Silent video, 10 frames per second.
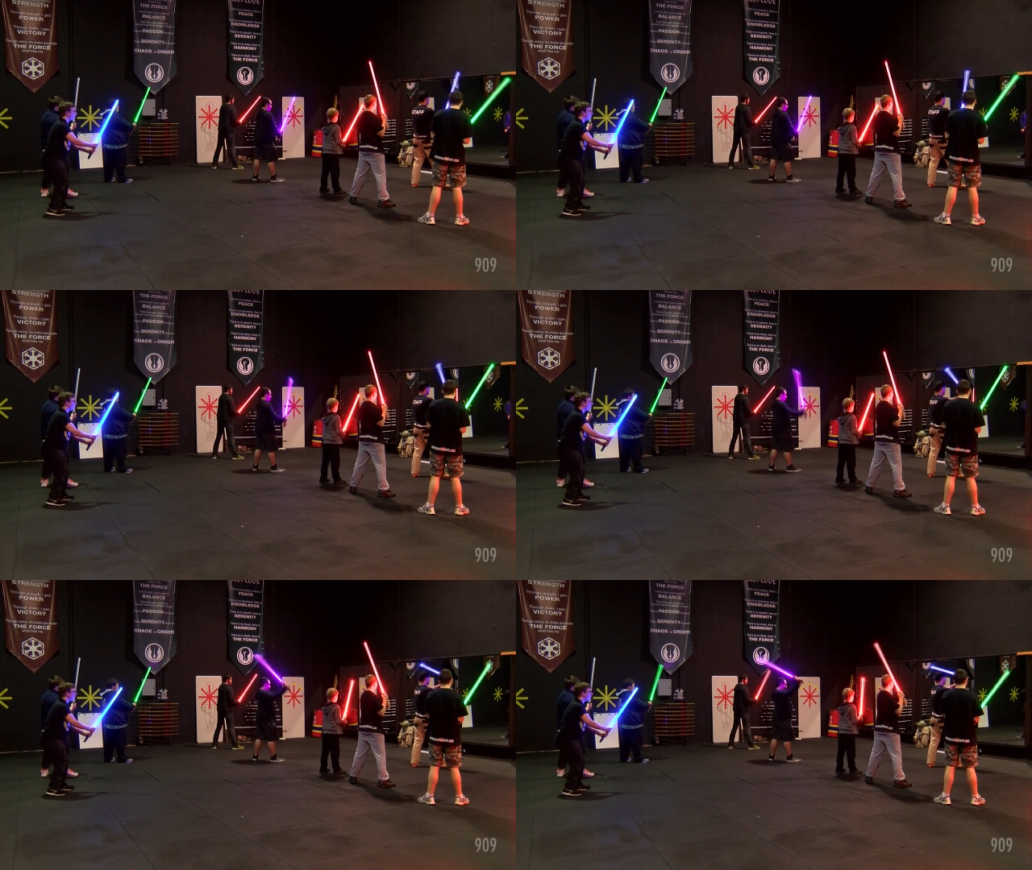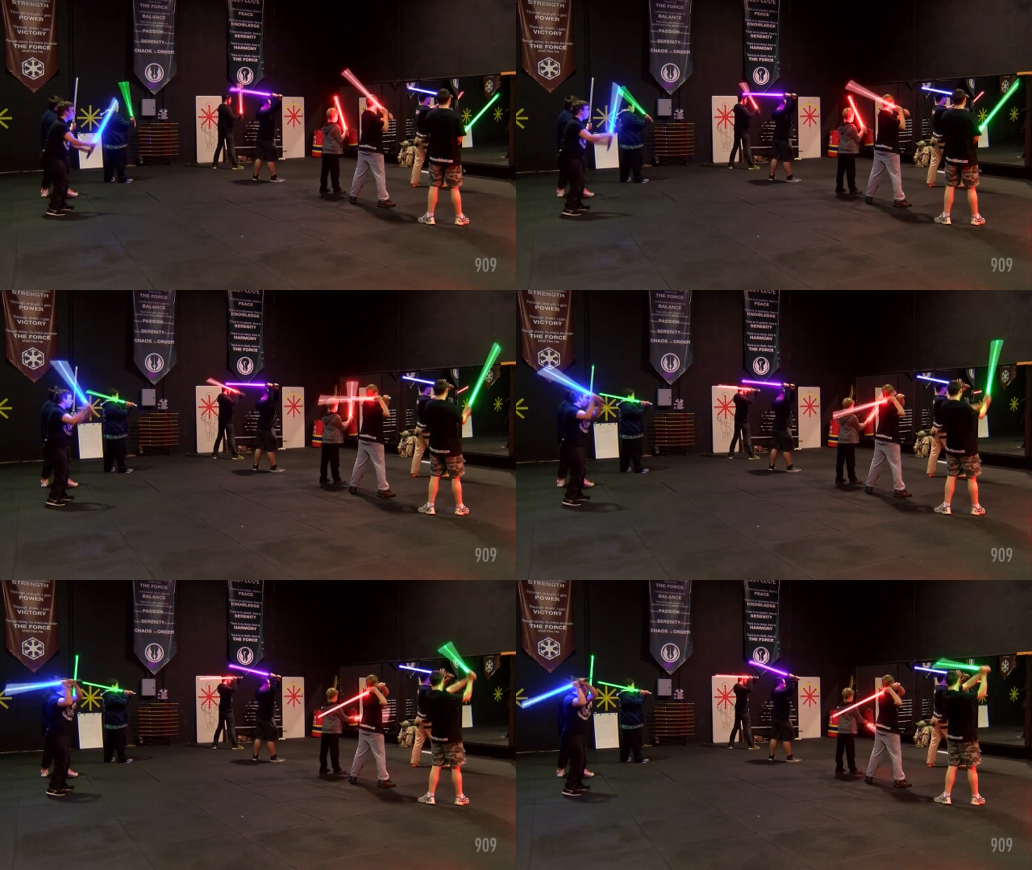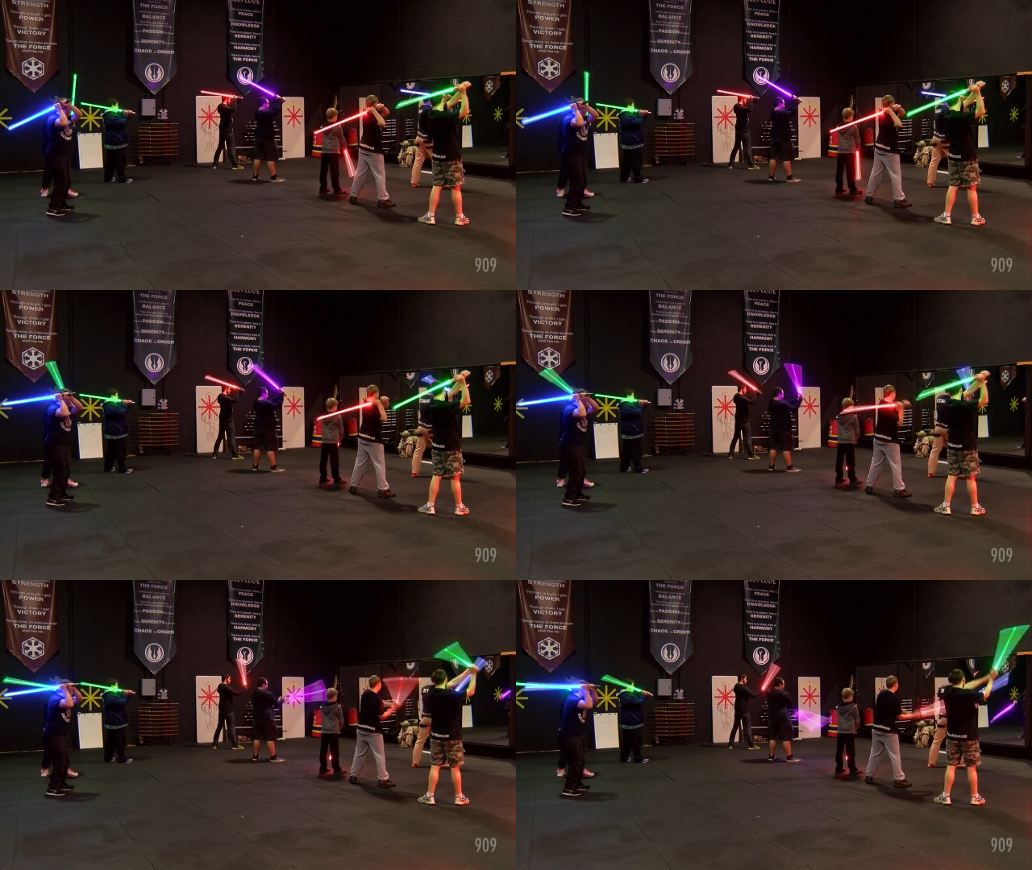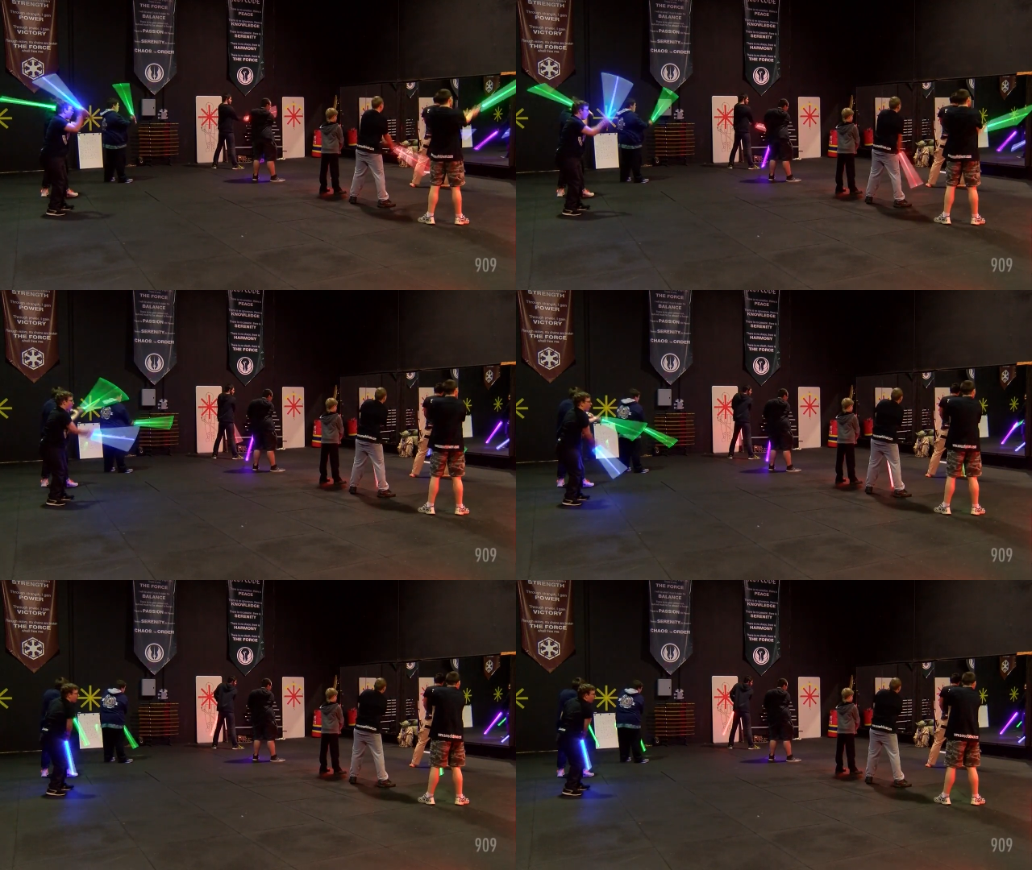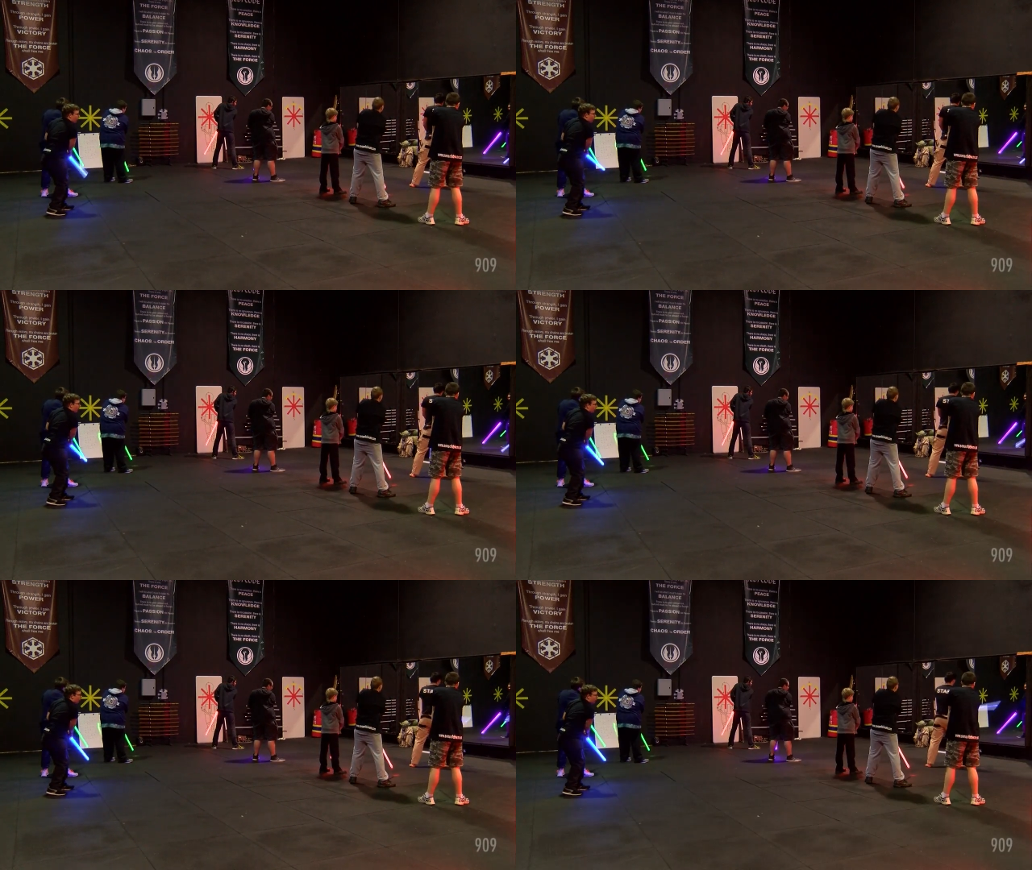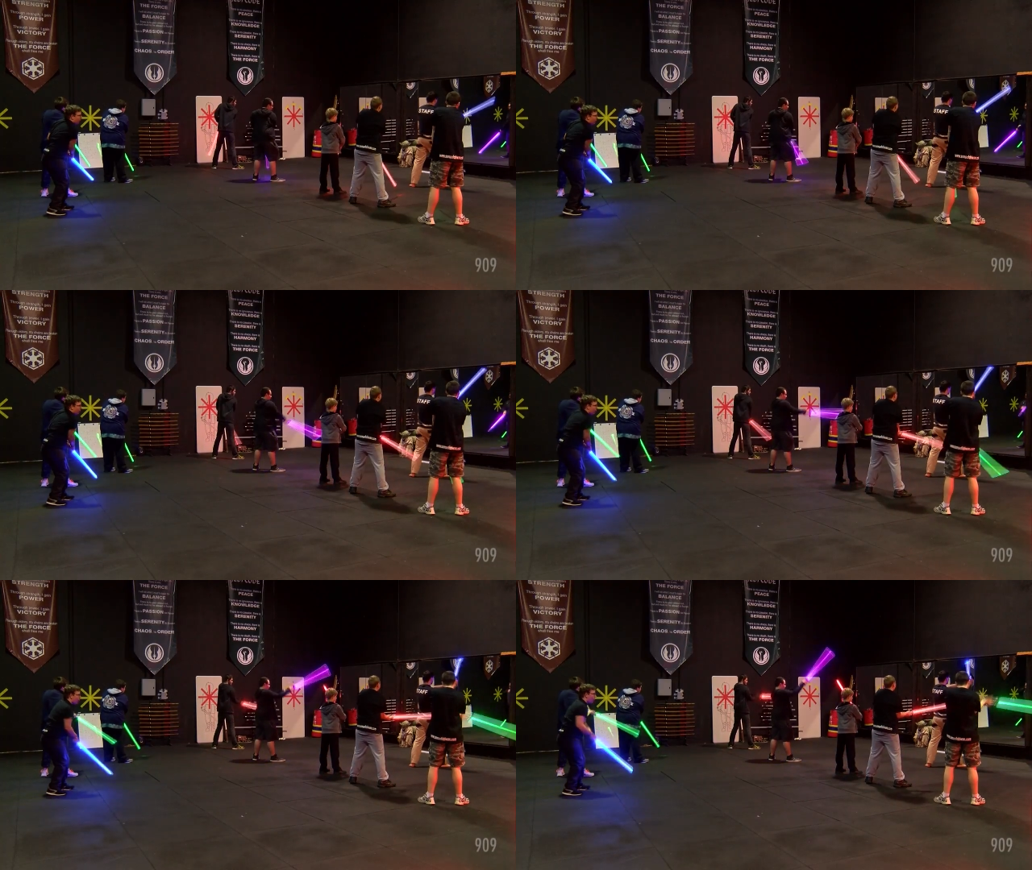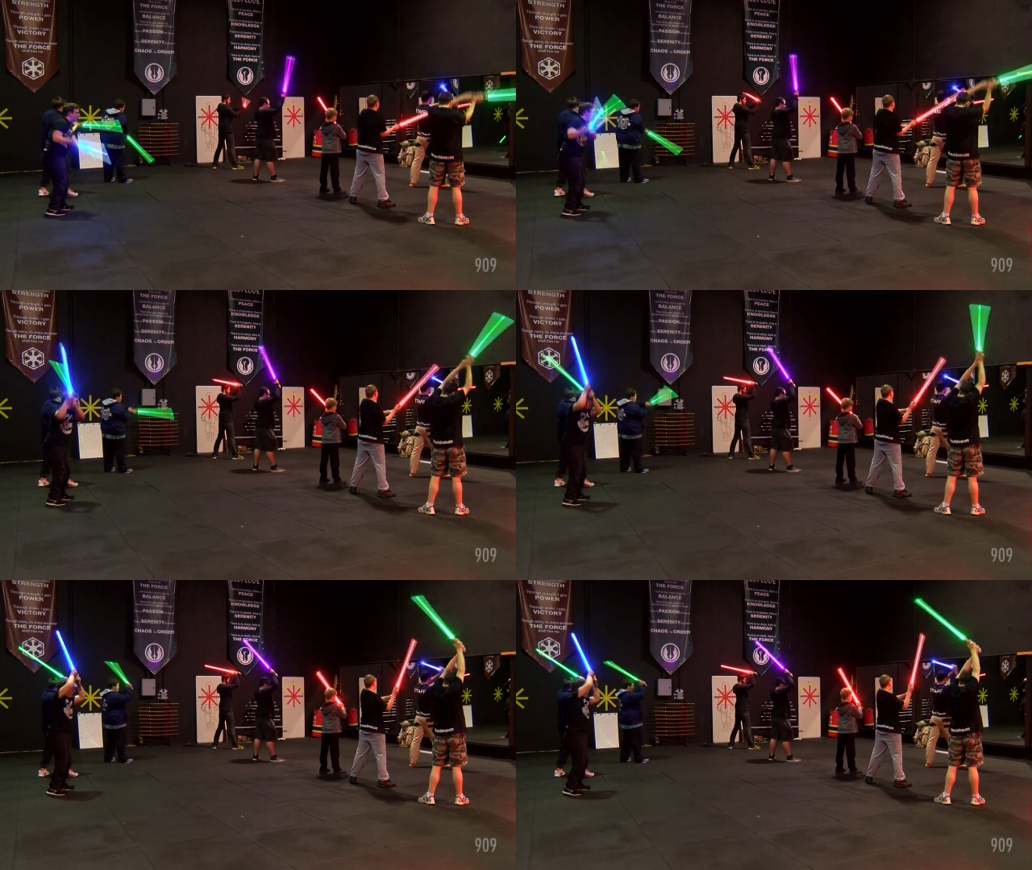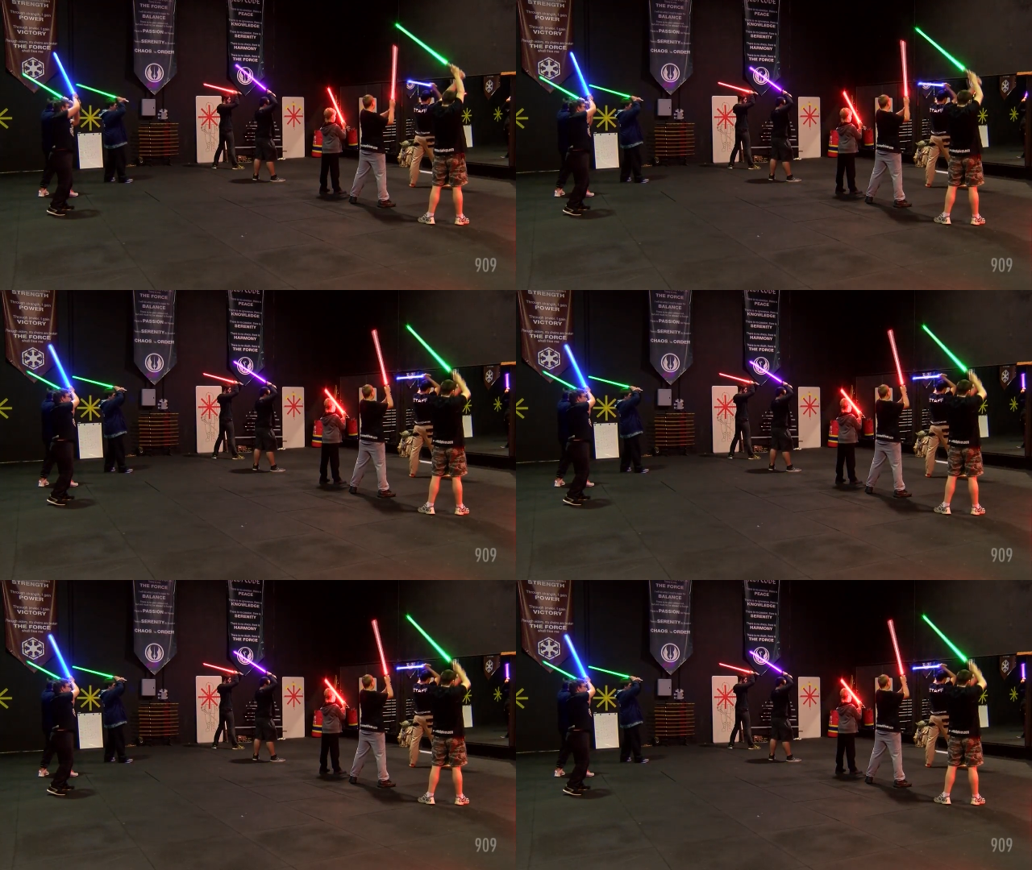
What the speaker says: (no speaker visible)